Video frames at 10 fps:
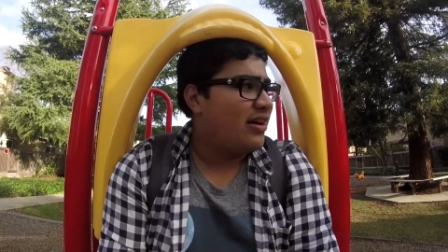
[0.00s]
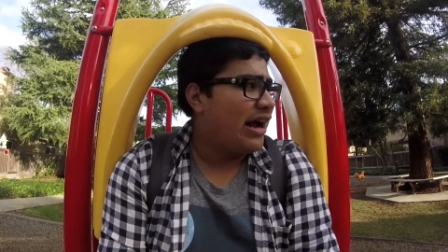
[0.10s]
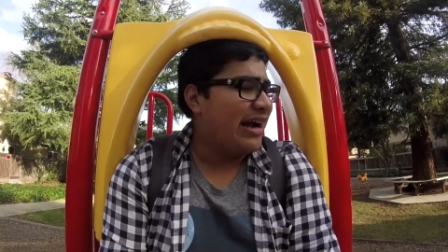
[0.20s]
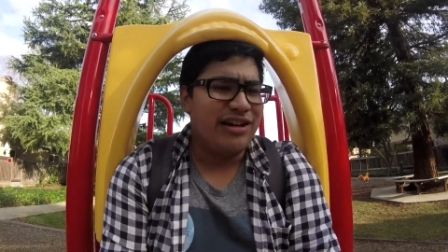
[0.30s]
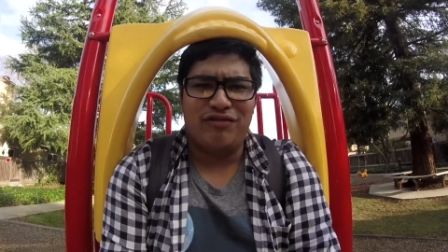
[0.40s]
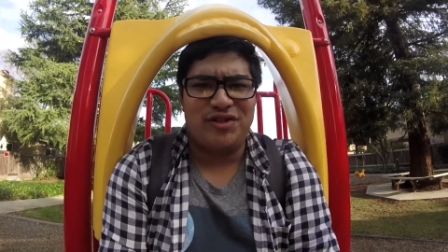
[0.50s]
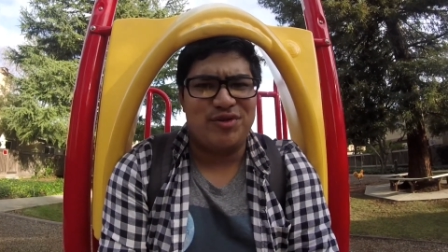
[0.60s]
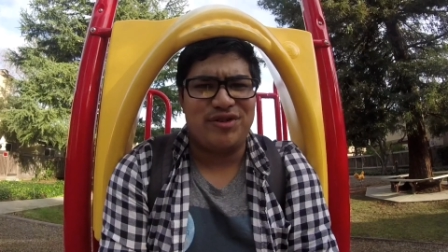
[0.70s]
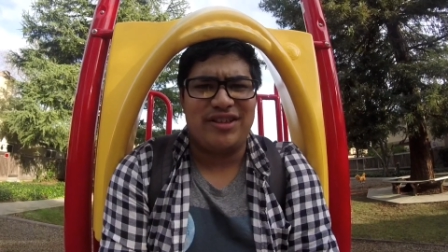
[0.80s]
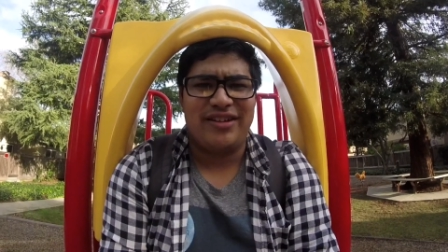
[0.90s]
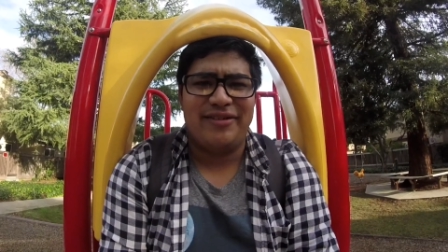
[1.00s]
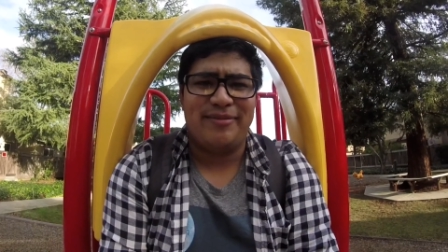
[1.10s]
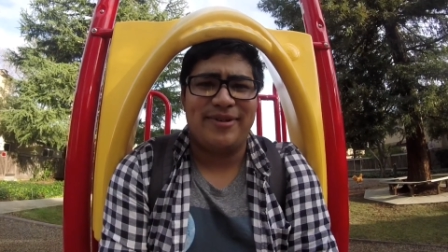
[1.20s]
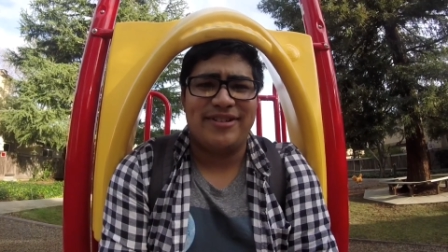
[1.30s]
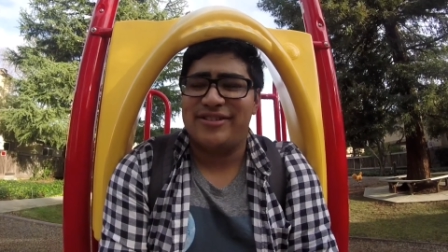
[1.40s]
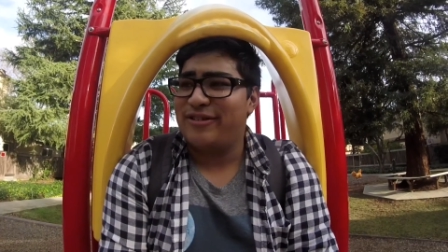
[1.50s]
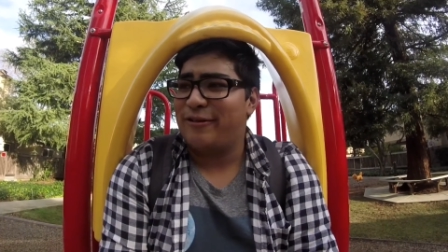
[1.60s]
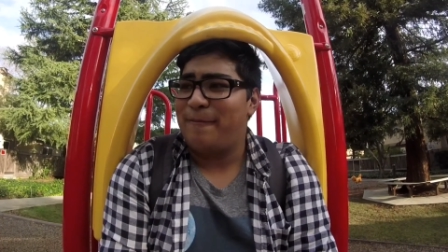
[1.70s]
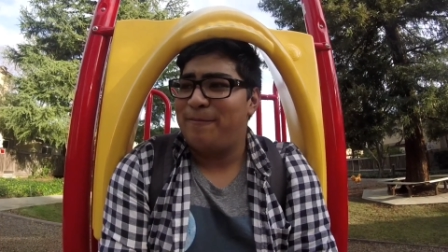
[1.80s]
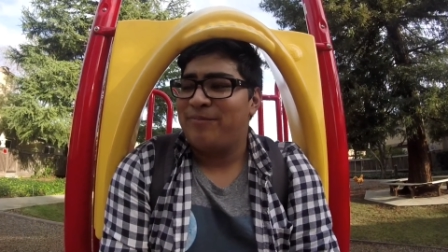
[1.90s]
I kind of retreated a little bit,
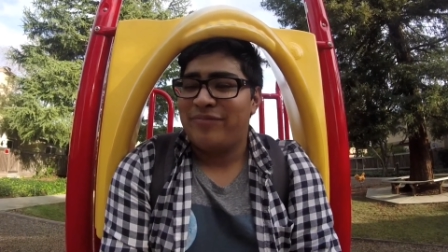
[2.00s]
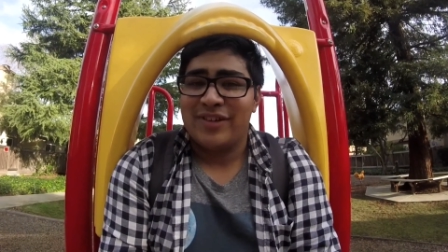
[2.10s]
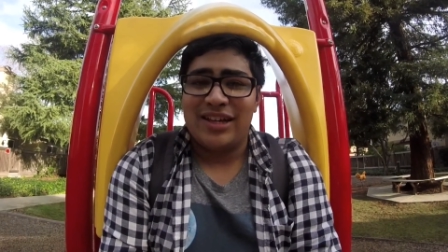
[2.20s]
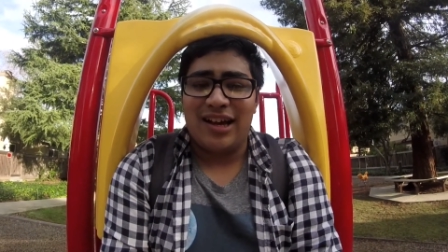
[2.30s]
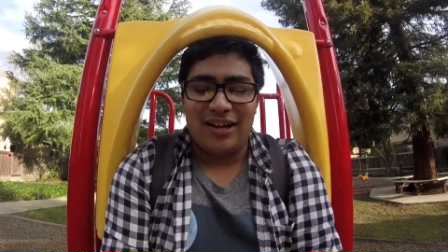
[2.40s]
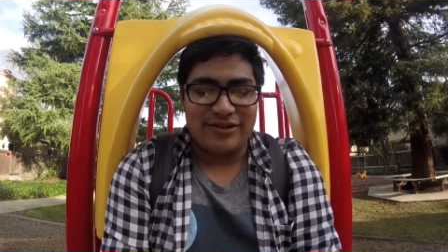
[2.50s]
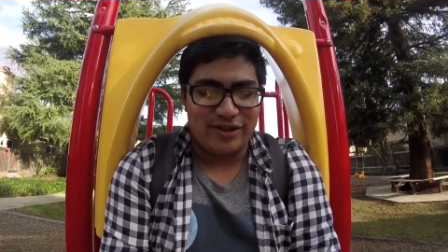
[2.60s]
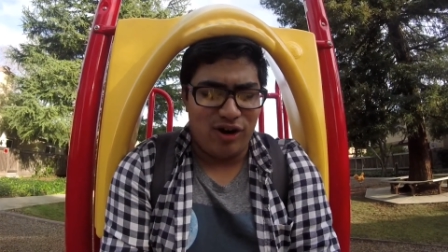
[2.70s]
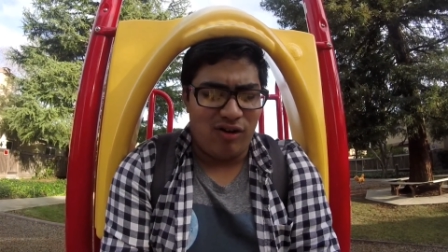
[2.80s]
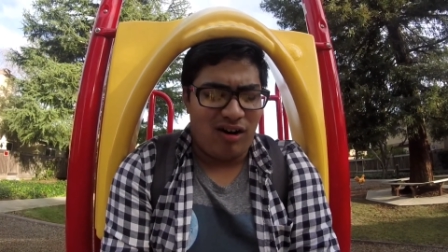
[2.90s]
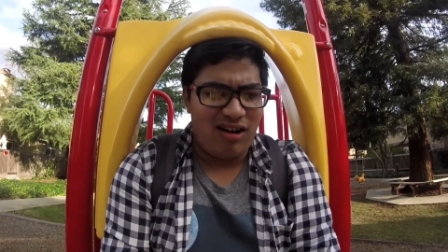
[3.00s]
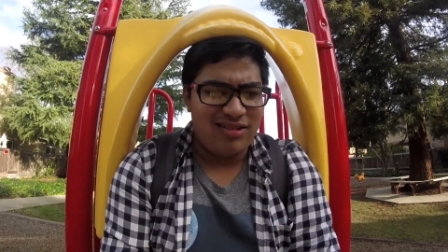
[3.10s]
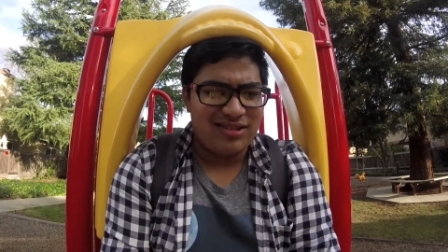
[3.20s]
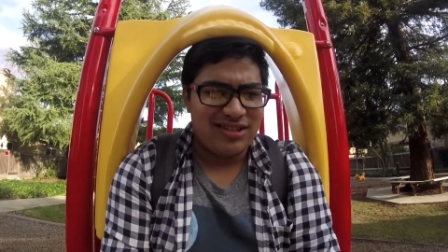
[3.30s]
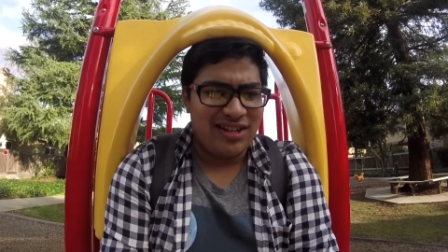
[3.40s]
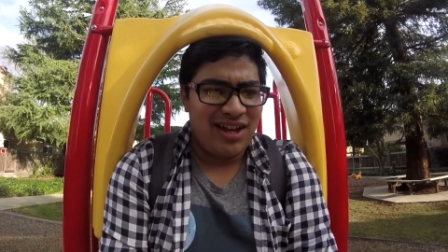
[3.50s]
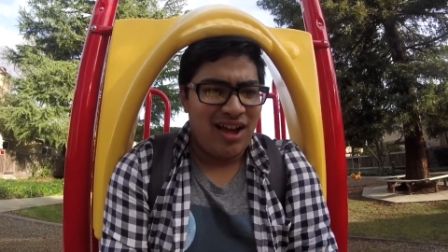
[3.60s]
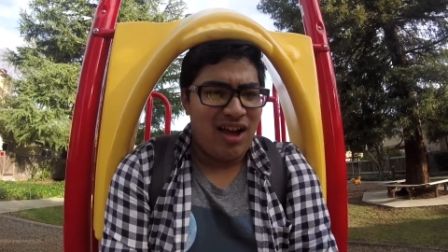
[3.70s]
so yeah, so honestly,